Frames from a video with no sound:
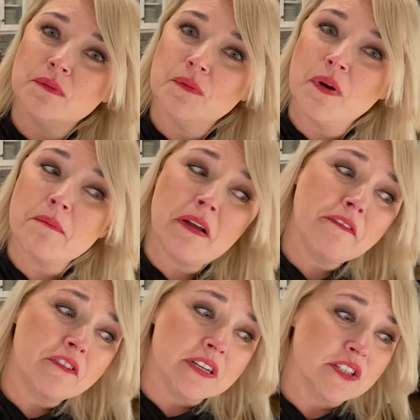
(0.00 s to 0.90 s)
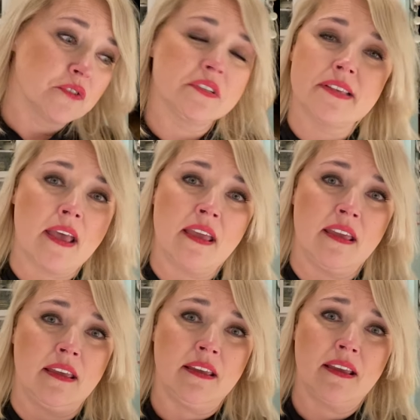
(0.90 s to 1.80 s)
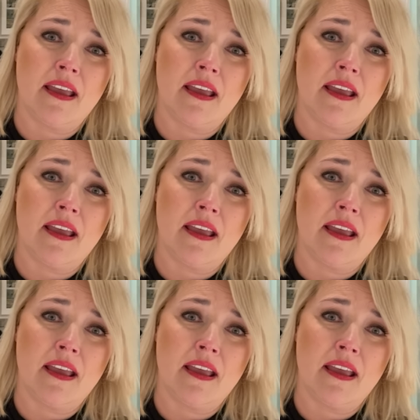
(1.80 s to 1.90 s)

what my friends are saying.